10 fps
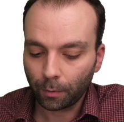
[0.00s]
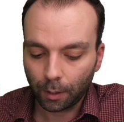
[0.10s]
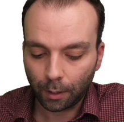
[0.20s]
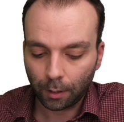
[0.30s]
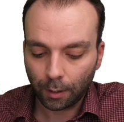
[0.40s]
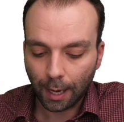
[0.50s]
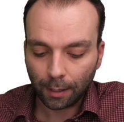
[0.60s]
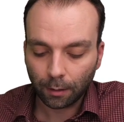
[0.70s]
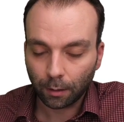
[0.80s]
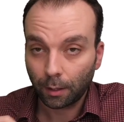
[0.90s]

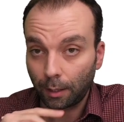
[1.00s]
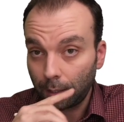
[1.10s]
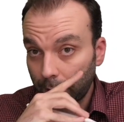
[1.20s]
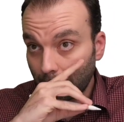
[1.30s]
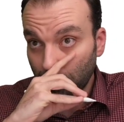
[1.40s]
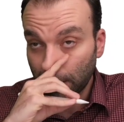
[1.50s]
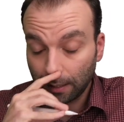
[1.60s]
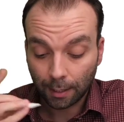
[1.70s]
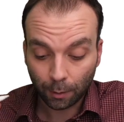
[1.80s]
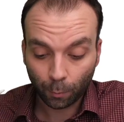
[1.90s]
in some
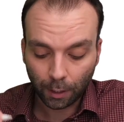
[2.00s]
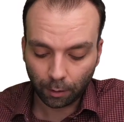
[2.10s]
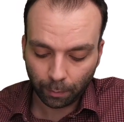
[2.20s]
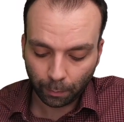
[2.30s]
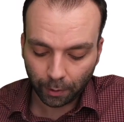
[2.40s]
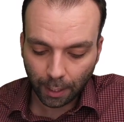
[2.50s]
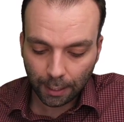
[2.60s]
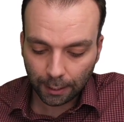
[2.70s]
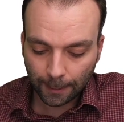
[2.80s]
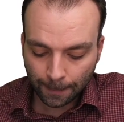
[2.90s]
sense. That's what it
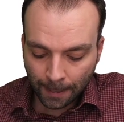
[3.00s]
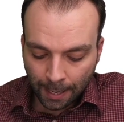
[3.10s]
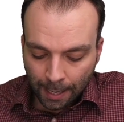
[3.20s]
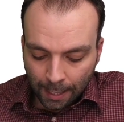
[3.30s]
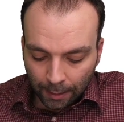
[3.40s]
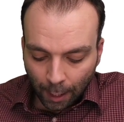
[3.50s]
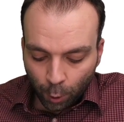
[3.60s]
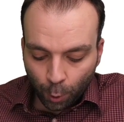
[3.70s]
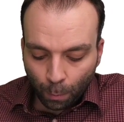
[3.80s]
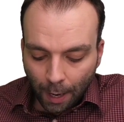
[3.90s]
represents. Now,
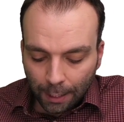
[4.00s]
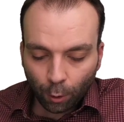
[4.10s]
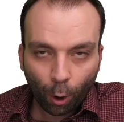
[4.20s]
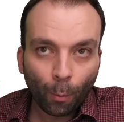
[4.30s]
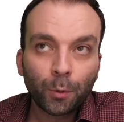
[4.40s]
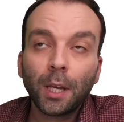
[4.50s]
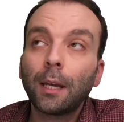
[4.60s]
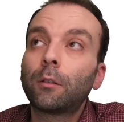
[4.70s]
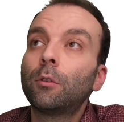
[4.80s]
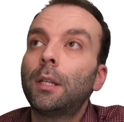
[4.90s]
you might
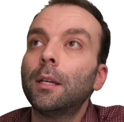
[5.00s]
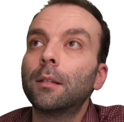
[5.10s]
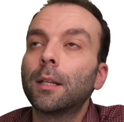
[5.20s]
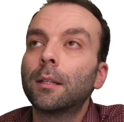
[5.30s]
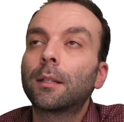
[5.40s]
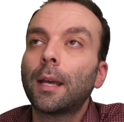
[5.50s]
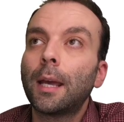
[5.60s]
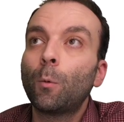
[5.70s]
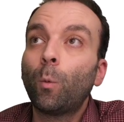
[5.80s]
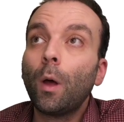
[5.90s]
object to this and
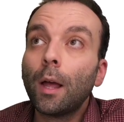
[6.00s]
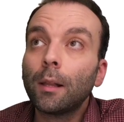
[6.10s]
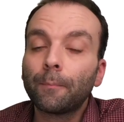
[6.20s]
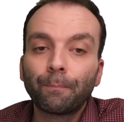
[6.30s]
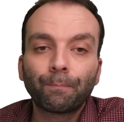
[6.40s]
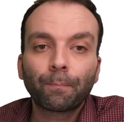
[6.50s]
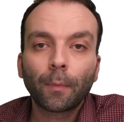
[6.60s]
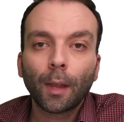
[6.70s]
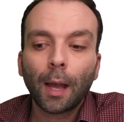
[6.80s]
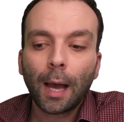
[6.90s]
say, well,
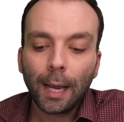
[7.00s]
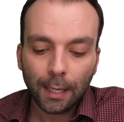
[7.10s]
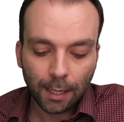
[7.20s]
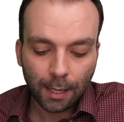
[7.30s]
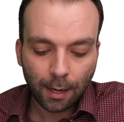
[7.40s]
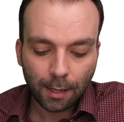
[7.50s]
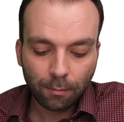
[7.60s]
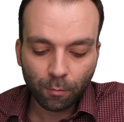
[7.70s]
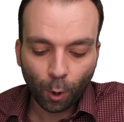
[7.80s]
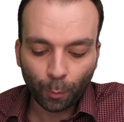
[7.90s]
I
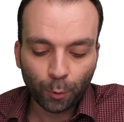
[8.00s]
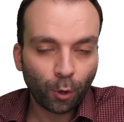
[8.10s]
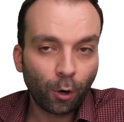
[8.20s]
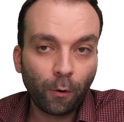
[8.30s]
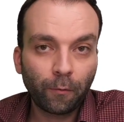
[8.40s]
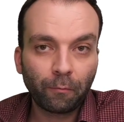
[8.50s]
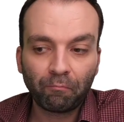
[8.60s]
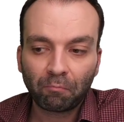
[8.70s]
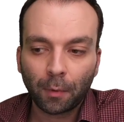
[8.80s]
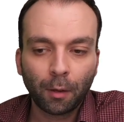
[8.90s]
can observe
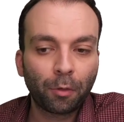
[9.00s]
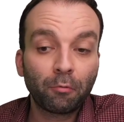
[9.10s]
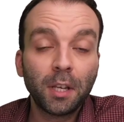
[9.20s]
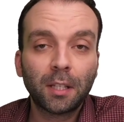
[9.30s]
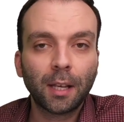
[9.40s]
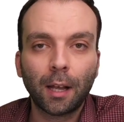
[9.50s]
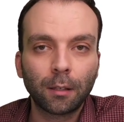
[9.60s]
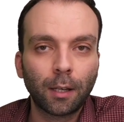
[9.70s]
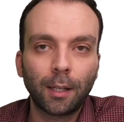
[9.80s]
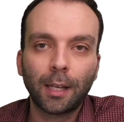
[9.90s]
3
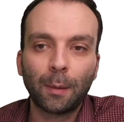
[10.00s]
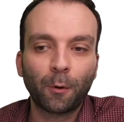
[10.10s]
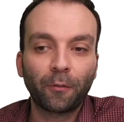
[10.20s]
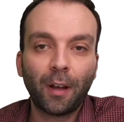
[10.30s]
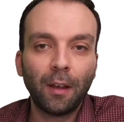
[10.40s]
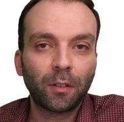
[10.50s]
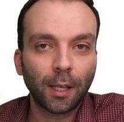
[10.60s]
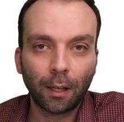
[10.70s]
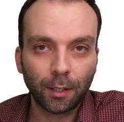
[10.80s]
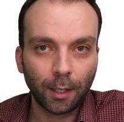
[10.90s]
cells at a time or 5
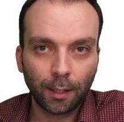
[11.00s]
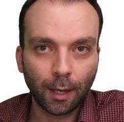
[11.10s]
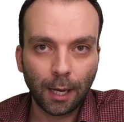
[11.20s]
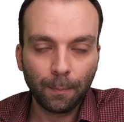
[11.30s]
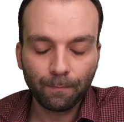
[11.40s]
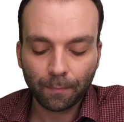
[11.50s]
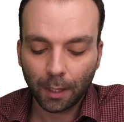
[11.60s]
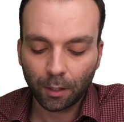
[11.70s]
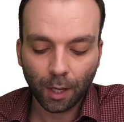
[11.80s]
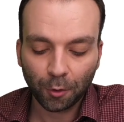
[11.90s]
cells at a time.
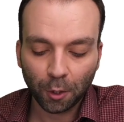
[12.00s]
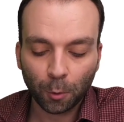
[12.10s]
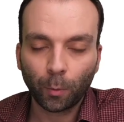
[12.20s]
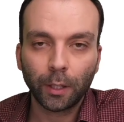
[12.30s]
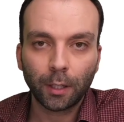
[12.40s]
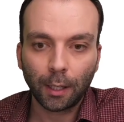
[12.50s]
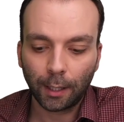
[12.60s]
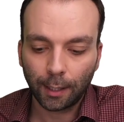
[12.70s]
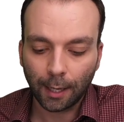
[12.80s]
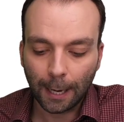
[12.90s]
It's not just one cell
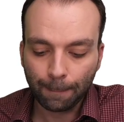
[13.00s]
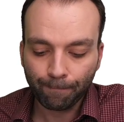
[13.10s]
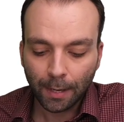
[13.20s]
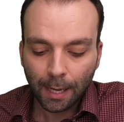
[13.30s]
at a time.